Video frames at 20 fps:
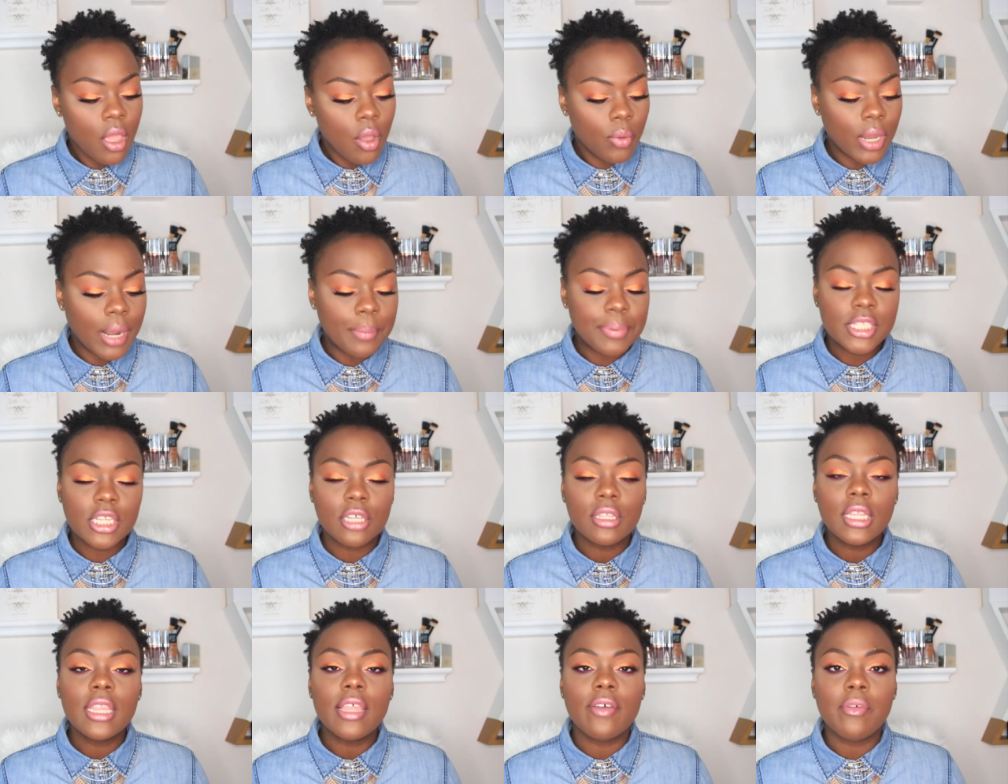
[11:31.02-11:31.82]
What I
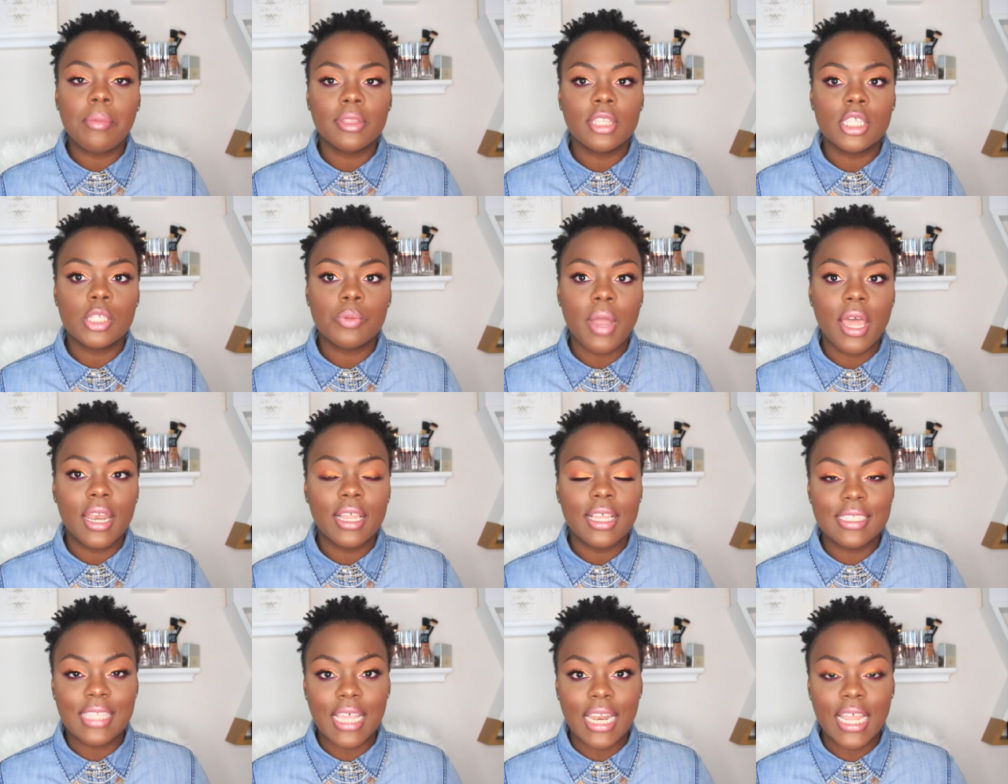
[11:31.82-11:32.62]
particularly love about this
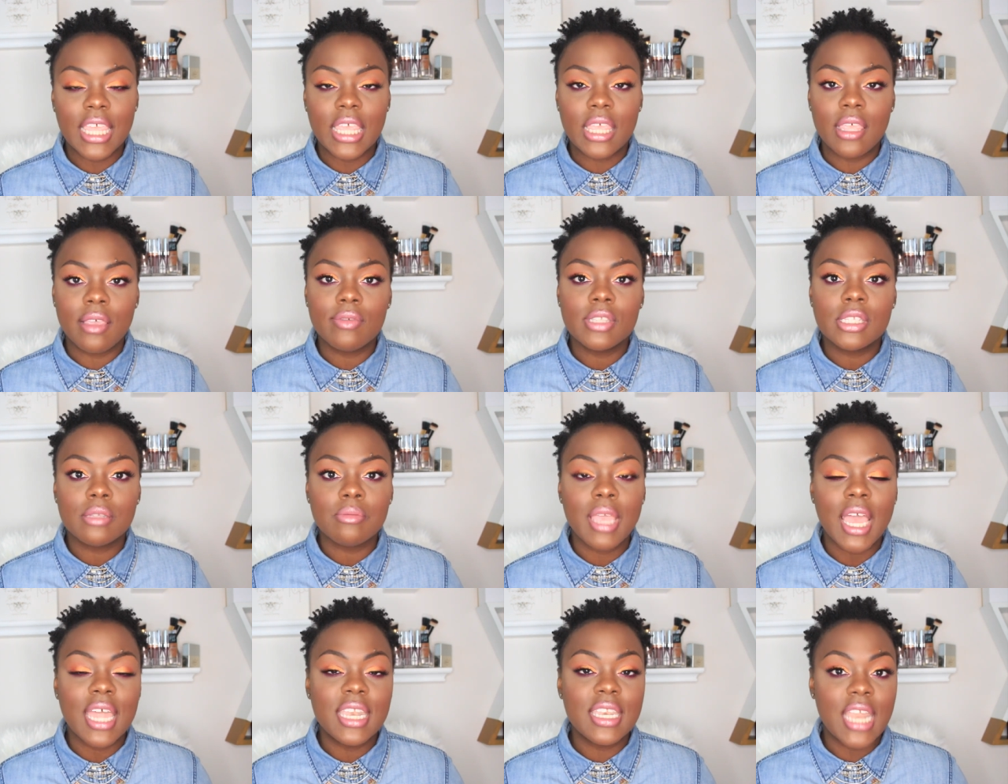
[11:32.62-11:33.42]
product is that it gives
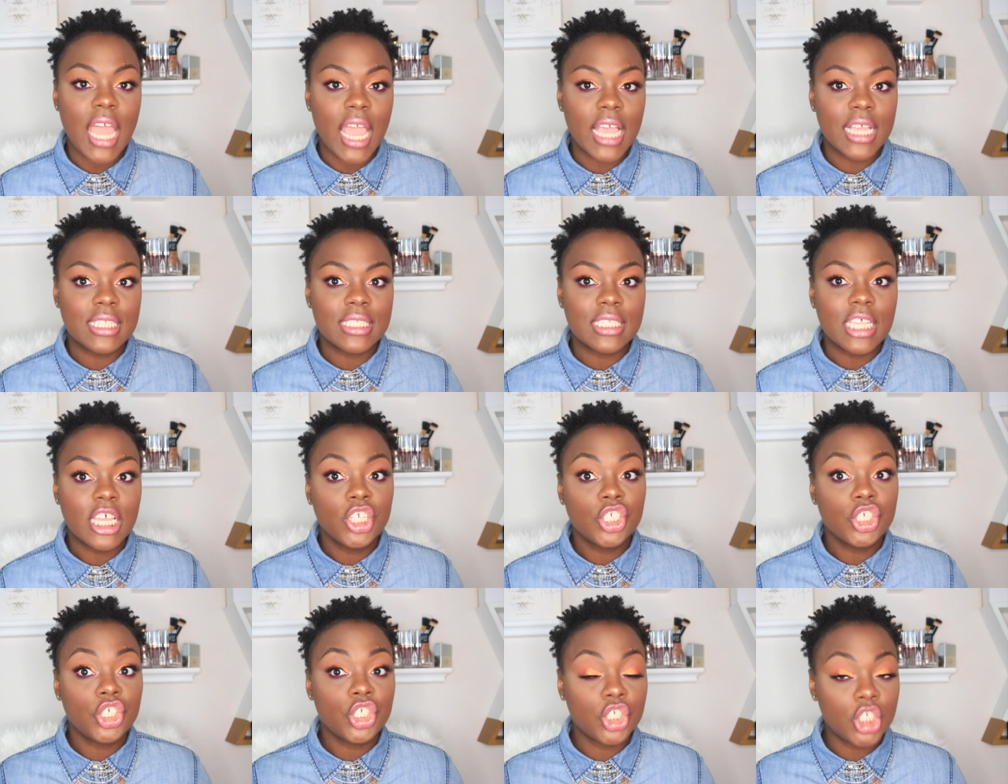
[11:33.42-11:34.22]
me a nice
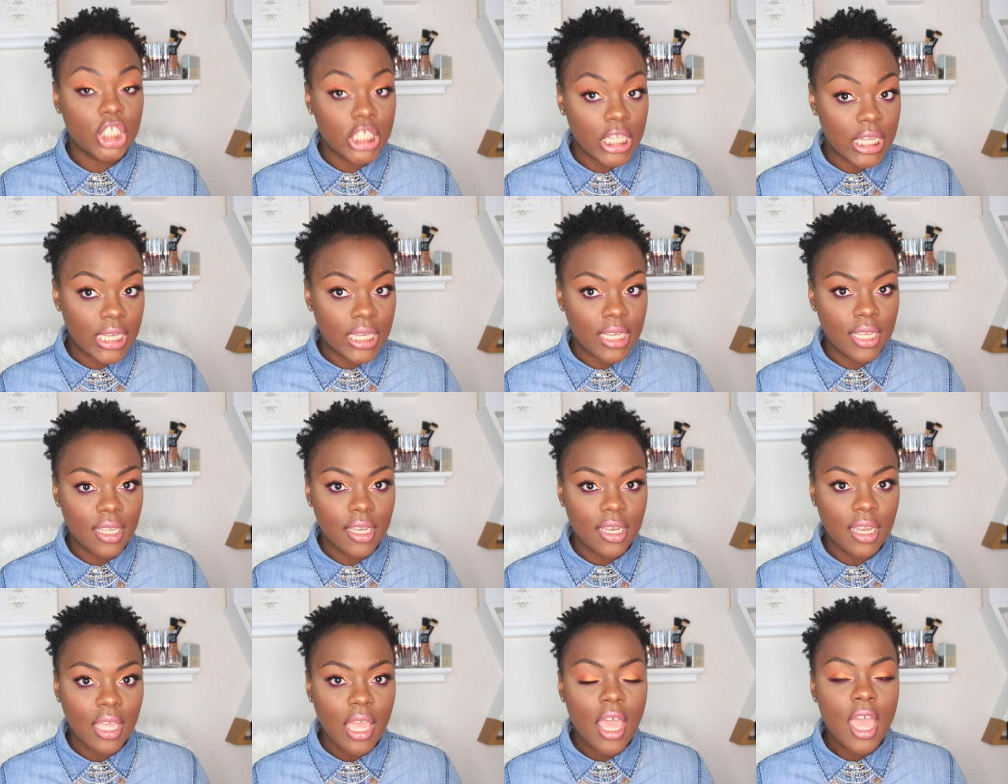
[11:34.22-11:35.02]

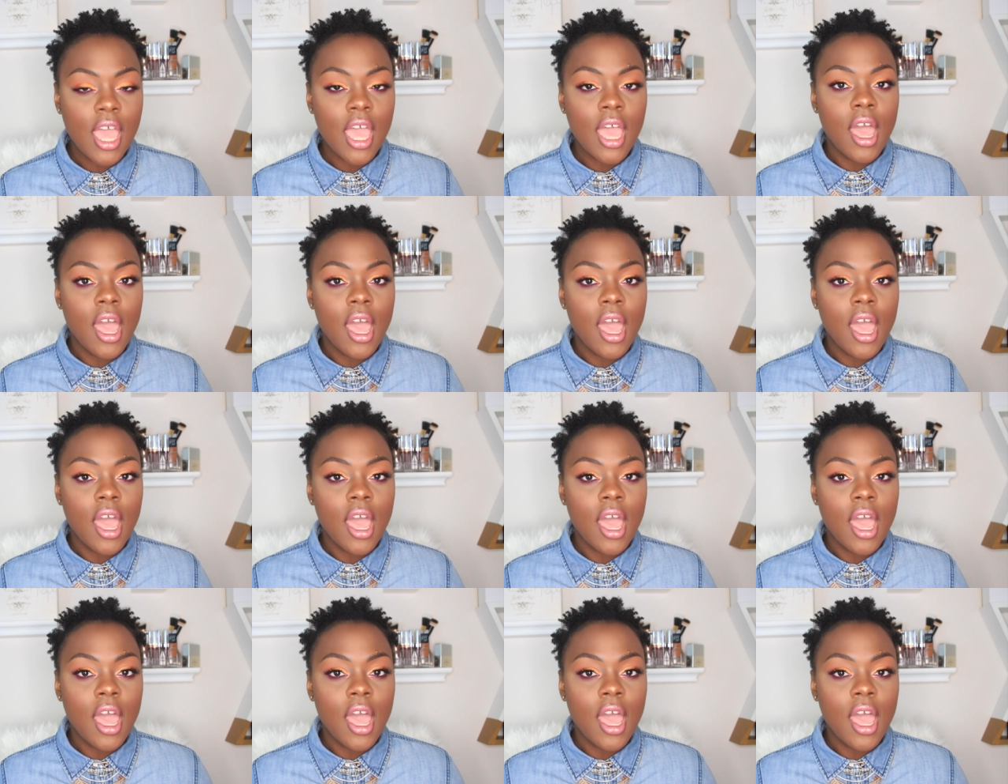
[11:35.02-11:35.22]
sheen